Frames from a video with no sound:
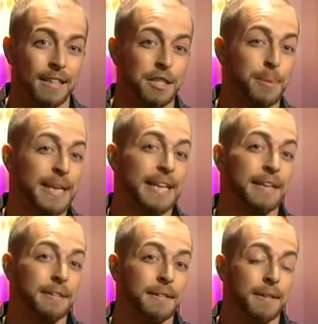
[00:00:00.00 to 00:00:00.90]
to be
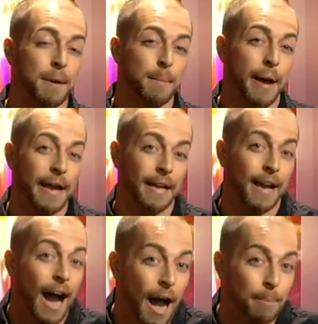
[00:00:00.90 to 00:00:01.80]
killed by a
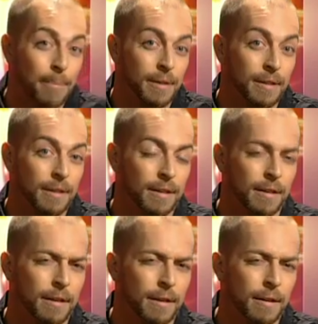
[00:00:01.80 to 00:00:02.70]
cop
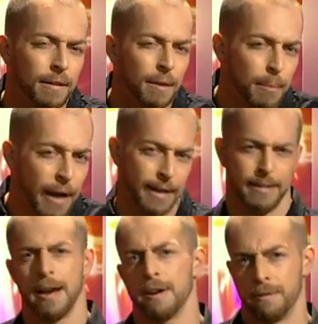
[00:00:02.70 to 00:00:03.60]
than by a
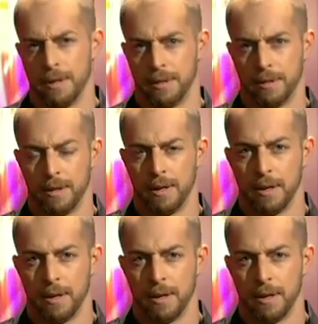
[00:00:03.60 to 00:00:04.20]
terrorist.